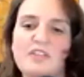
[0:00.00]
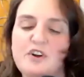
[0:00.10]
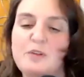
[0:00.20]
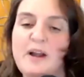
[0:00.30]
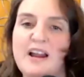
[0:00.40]

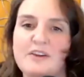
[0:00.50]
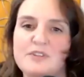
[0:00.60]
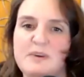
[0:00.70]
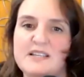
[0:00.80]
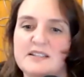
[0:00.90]
full bio
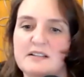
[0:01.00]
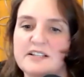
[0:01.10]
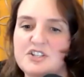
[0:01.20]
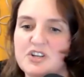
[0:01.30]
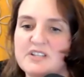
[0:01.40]
is
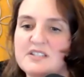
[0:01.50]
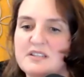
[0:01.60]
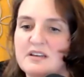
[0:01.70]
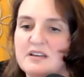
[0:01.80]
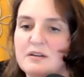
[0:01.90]
basically just
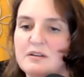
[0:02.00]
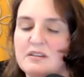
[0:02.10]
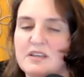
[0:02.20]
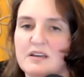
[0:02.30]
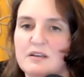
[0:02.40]
the
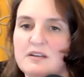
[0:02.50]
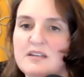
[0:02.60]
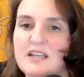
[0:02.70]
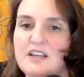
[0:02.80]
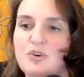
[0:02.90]
the
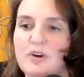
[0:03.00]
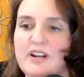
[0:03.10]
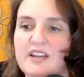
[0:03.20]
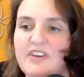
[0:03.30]
nitty gritty of